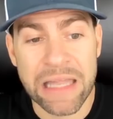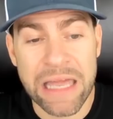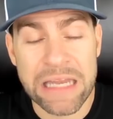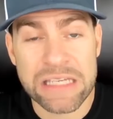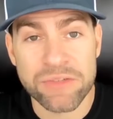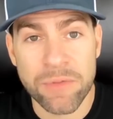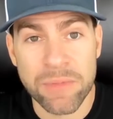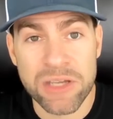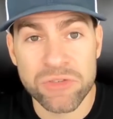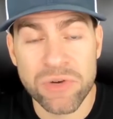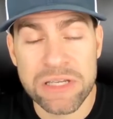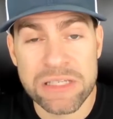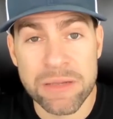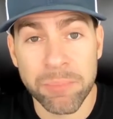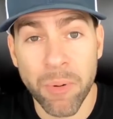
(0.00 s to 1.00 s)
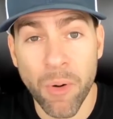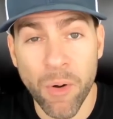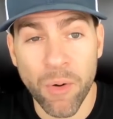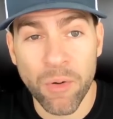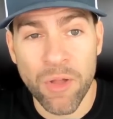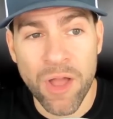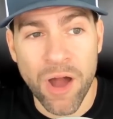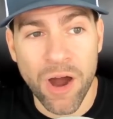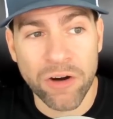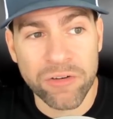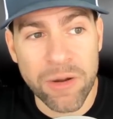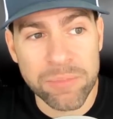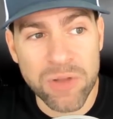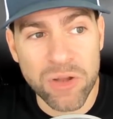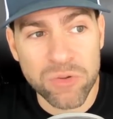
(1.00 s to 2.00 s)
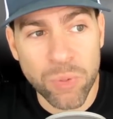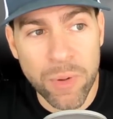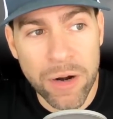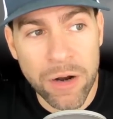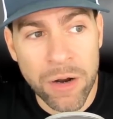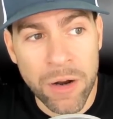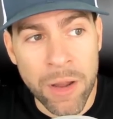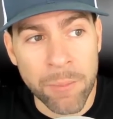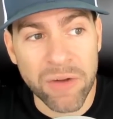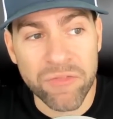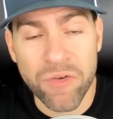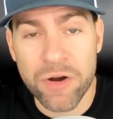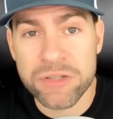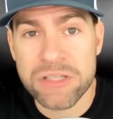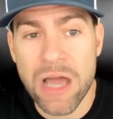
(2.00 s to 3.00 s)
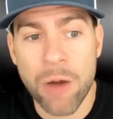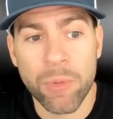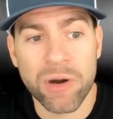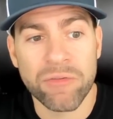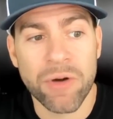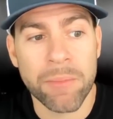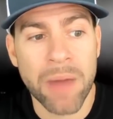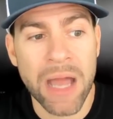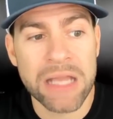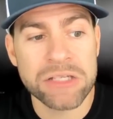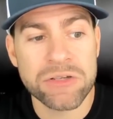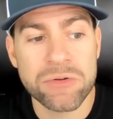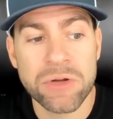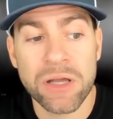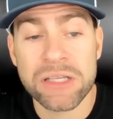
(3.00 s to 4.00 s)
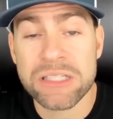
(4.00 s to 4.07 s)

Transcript: latest from this recent poll on crypto Twitter, but first I want to remind you to